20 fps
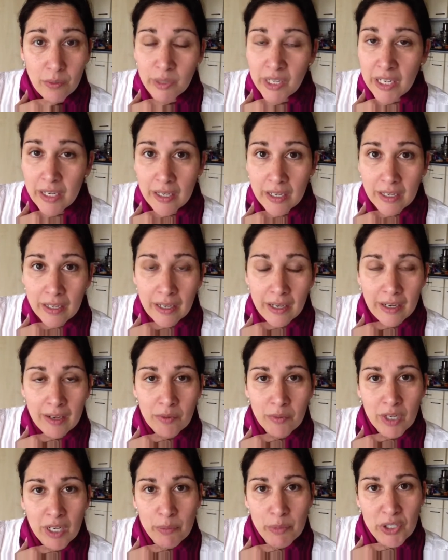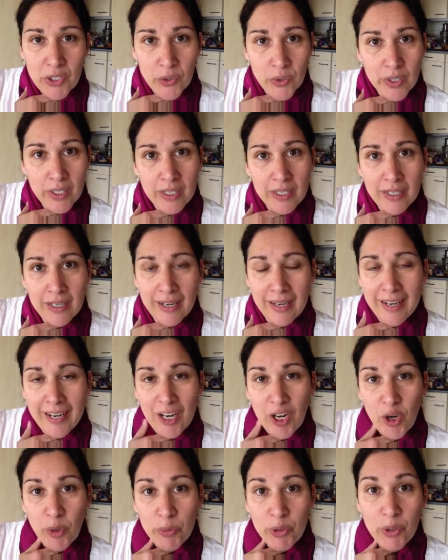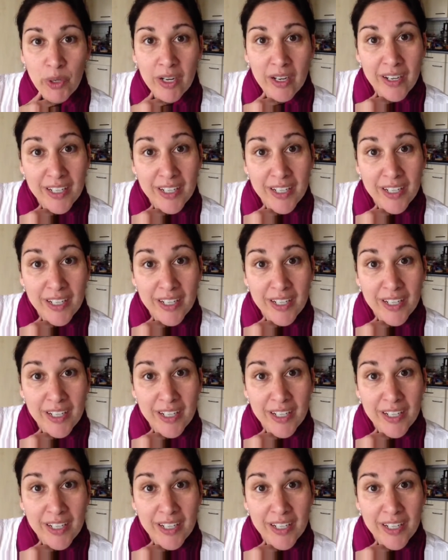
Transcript: week and what I've been doing, and I hope you had a